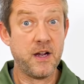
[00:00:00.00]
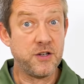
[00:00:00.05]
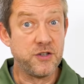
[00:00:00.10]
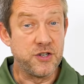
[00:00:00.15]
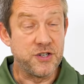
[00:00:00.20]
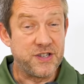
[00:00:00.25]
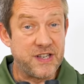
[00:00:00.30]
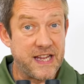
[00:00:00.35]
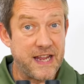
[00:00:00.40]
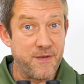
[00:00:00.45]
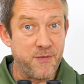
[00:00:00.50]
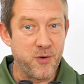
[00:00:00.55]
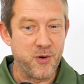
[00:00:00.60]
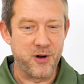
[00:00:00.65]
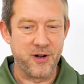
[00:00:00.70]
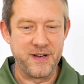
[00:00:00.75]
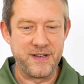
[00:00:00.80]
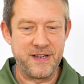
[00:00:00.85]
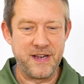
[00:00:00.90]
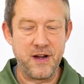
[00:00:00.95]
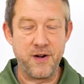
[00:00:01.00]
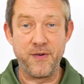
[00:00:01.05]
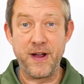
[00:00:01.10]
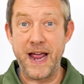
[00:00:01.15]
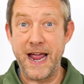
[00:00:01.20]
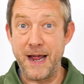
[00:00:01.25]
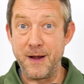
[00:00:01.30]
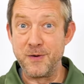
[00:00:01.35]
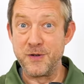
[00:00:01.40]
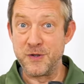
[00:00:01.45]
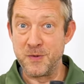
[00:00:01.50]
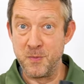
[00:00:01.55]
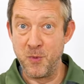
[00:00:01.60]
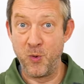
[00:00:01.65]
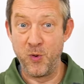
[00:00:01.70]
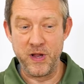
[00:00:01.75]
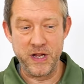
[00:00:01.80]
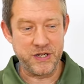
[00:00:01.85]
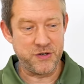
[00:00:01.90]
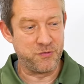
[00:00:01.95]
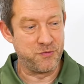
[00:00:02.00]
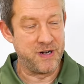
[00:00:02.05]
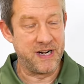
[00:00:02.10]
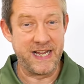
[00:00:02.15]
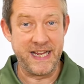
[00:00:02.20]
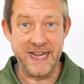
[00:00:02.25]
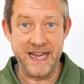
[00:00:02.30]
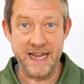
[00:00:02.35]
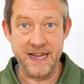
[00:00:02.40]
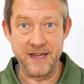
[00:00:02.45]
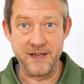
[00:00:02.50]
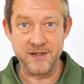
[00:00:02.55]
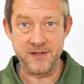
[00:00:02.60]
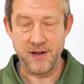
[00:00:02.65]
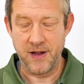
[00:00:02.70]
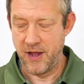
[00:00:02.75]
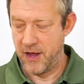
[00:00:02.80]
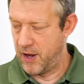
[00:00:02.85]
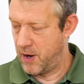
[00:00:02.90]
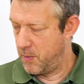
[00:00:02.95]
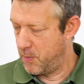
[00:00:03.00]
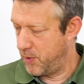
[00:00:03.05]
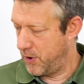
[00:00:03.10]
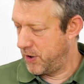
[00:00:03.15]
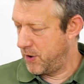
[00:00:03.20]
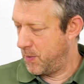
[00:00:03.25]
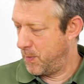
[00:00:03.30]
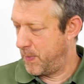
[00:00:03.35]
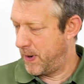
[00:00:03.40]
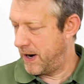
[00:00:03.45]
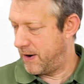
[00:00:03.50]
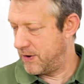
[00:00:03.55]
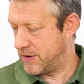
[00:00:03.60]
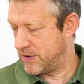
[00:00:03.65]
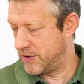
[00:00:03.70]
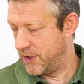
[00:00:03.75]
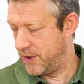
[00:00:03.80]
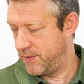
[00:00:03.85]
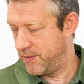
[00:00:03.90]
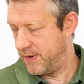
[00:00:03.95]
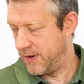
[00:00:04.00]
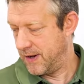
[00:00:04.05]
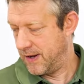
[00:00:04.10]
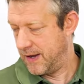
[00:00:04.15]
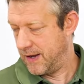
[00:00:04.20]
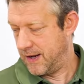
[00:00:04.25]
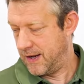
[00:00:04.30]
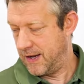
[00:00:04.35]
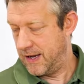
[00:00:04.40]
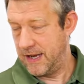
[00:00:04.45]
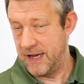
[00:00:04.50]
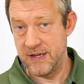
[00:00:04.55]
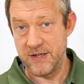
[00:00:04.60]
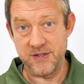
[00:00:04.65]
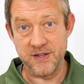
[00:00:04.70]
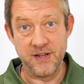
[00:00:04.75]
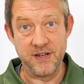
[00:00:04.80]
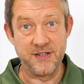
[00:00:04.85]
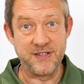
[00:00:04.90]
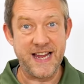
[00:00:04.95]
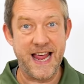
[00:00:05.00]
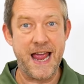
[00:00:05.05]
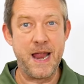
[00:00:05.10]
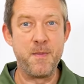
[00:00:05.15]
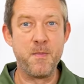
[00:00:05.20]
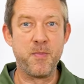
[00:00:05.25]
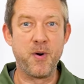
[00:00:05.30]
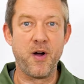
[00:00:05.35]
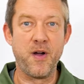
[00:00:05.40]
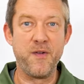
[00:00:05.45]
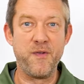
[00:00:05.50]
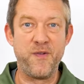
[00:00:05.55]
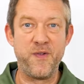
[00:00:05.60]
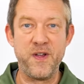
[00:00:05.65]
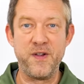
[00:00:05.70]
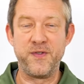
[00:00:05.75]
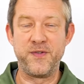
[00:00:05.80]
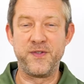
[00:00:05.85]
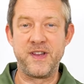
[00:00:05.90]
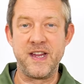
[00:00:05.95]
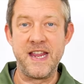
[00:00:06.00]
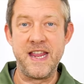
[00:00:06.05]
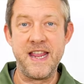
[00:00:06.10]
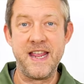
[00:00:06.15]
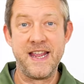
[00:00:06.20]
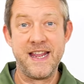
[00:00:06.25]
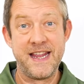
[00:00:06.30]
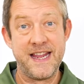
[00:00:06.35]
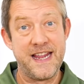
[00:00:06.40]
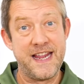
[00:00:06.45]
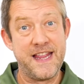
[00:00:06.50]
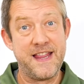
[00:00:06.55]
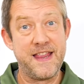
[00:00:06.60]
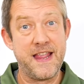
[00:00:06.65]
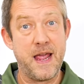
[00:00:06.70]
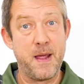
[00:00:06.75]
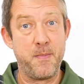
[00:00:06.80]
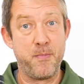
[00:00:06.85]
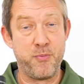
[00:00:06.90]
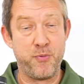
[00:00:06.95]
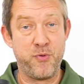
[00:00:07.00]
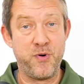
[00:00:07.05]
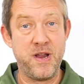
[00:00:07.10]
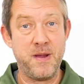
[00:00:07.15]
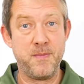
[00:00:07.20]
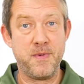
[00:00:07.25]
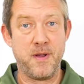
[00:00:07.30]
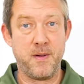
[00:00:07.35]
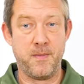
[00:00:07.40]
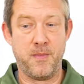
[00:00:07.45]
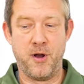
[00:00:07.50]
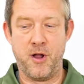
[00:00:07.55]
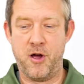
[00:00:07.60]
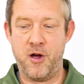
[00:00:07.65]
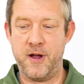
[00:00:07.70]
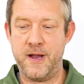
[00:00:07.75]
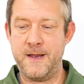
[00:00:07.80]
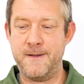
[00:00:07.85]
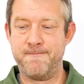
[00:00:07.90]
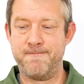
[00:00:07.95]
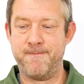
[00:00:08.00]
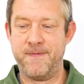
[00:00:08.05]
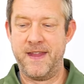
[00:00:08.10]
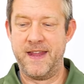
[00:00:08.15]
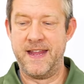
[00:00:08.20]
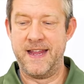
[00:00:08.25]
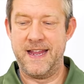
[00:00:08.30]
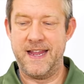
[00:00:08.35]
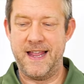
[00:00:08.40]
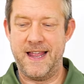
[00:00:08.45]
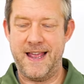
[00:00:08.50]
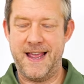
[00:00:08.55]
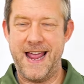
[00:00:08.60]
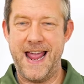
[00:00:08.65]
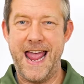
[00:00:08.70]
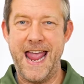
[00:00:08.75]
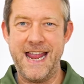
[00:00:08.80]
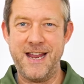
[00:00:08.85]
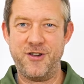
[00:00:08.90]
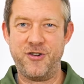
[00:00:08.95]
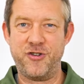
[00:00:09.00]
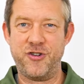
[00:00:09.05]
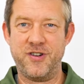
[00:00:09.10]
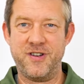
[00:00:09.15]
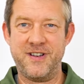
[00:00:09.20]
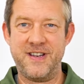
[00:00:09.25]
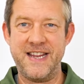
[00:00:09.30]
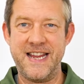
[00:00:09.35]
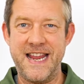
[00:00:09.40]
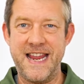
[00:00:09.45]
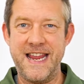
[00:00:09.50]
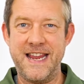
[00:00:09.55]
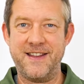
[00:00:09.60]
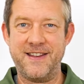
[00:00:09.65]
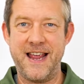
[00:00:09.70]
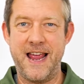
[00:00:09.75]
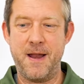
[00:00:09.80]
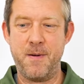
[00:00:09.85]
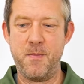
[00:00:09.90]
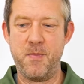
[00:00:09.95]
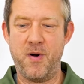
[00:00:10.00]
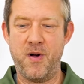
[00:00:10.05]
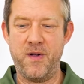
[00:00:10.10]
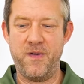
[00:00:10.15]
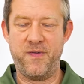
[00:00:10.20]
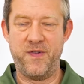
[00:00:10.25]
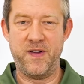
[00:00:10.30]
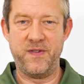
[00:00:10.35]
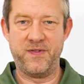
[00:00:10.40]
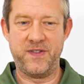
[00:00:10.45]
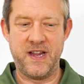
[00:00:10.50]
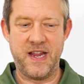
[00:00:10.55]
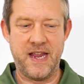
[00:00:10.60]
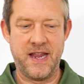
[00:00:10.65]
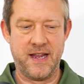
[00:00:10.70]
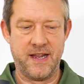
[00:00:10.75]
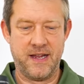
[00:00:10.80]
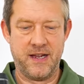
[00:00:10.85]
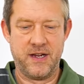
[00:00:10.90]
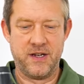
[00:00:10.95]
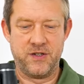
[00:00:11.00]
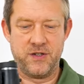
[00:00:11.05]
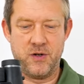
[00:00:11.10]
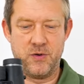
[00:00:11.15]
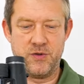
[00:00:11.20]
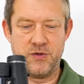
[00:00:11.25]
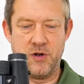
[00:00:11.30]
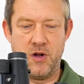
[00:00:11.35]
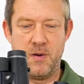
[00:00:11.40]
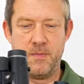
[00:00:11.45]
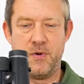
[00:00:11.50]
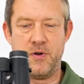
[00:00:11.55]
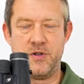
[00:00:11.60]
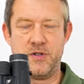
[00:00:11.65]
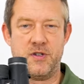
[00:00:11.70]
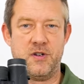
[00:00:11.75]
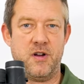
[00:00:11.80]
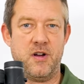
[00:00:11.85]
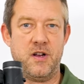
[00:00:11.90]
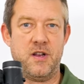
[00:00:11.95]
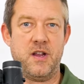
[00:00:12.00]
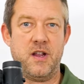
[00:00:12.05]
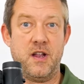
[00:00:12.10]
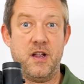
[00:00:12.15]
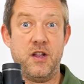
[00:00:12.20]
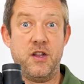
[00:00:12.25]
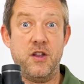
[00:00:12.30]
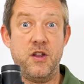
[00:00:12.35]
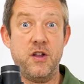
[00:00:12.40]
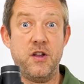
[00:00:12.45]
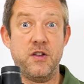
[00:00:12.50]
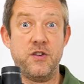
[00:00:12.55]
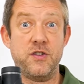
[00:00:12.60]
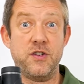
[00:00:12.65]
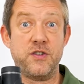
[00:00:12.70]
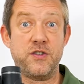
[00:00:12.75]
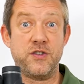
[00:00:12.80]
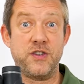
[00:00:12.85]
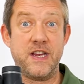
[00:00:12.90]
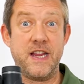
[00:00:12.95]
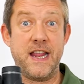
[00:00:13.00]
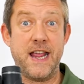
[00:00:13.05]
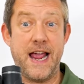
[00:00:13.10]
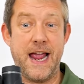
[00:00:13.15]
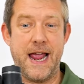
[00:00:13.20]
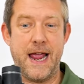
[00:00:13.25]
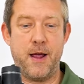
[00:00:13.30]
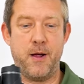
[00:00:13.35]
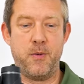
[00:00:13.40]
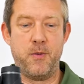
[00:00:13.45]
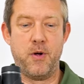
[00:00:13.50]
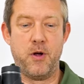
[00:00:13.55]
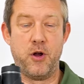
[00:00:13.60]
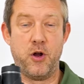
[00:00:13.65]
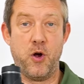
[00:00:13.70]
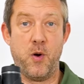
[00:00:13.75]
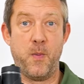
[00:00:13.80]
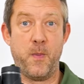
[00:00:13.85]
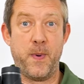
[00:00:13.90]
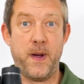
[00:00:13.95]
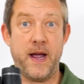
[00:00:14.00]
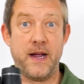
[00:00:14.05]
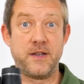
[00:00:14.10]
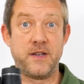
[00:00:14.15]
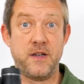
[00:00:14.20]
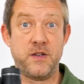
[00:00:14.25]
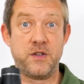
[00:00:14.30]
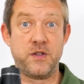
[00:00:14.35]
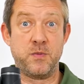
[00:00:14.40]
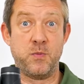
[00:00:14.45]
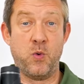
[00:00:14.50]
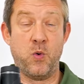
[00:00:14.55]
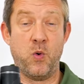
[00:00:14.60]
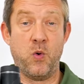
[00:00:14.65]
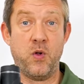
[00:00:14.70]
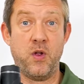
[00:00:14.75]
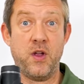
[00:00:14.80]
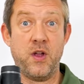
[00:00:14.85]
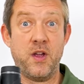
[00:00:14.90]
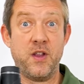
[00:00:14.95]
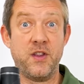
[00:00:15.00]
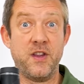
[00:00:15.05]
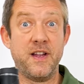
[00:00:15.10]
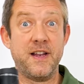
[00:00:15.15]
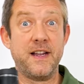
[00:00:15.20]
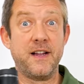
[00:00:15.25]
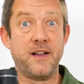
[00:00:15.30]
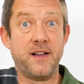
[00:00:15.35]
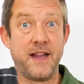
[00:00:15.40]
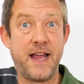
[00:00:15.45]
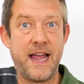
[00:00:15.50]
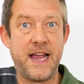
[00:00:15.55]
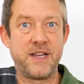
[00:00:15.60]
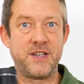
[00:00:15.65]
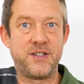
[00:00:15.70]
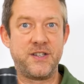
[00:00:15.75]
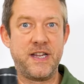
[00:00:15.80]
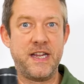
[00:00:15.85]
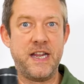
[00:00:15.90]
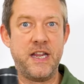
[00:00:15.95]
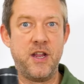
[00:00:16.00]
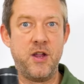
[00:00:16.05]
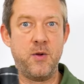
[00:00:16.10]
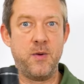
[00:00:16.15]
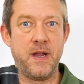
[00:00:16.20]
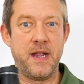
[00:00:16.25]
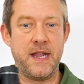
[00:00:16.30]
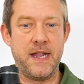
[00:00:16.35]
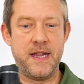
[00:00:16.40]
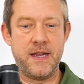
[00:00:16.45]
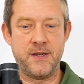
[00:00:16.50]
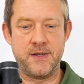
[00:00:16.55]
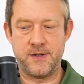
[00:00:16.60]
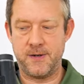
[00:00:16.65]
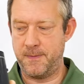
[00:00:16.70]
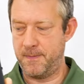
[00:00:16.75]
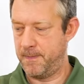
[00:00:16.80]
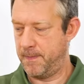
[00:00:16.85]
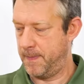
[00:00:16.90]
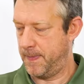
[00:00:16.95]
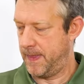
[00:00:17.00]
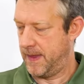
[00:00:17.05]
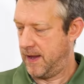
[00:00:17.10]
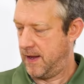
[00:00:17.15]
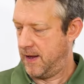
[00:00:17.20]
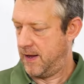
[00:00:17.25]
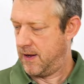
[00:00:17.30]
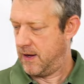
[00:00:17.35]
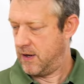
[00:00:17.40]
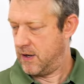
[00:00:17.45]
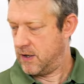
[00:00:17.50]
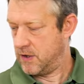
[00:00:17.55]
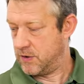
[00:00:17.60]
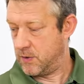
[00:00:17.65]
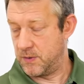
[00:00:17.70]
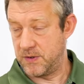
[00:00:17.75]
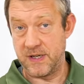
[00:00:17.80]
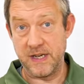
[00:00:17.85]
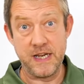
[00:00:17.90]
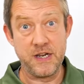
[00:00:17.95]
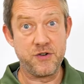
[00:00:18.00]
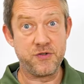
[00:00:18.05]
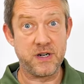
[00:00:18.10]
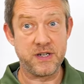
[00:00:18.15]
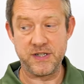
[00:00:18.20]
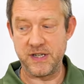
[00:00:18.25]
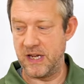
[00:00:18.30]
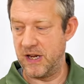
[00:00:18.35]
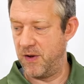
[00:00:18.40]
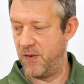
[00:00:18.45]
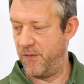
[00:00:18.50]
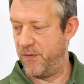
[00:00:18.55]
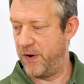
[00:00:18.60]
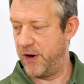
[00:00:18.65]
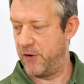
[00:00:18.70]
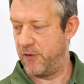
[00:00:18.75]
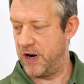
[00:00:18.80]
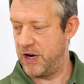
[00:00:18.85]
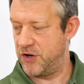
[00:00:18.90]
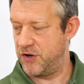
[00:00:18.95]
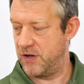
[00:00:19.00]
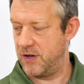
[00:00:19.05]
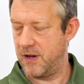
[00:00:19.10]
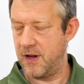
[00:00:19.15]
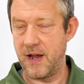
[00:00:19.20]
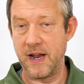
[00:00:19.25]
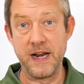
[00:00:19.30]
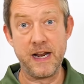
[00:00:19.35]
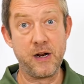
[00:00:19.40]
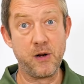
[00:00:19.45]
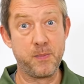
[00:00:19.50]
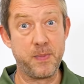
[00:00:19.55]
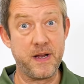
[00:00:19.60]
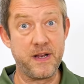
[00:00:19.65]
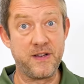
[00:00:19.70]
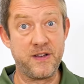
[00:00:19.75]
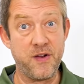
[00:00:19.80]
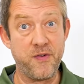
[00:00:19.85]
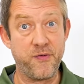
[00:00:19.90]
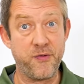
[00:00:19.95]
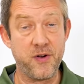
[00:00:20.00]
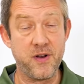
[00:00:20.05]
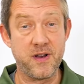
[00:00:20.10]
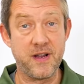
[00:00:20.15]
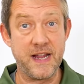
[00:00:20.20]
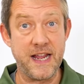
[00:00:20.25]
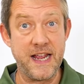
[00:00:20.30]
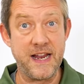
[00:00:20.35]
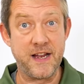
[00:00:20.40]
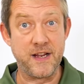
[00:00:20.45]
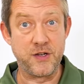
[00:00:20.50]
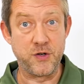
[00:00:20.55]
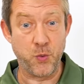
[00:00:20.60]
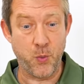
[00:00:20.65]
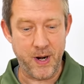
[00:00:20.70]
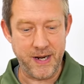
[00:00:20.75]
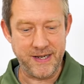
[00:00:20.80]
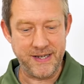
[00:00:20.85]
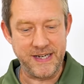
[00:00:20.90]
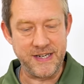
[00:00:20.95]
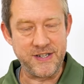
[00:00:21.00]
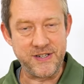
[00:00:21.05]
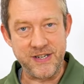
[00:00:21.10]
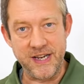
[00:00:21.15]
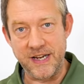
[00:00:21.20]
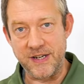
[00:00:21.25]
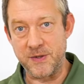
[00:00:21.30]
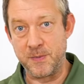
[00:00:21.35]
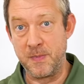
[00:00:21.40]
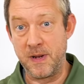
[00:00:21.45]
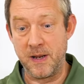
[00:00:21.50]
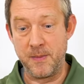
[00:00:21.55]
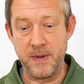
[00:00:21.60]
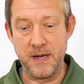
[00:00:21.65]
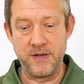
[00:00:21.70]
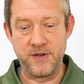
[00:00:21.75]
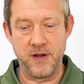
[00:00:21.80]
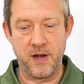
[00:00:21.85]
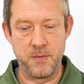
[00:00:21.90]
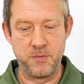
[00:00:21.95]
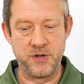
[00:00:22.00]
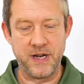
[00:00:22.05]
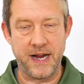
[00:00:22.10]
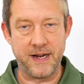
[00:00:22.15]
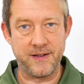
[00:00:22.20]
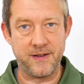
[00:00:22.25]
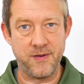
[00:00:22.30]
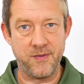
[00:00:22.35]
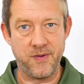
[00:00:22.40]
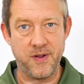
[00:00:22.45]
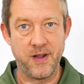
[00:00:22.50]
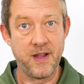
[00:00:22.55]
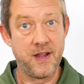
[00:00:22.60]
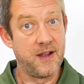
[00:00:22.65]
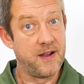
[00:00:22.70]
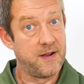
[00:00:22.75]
Just to give you an idea of how small this really is, by comparison, here's the 10x50 in their premium line, HD 10x50. So side by side, you can just see how compact and small the little SD unit is. So it's an interesting configuration, a little bit different in a 26mm objective,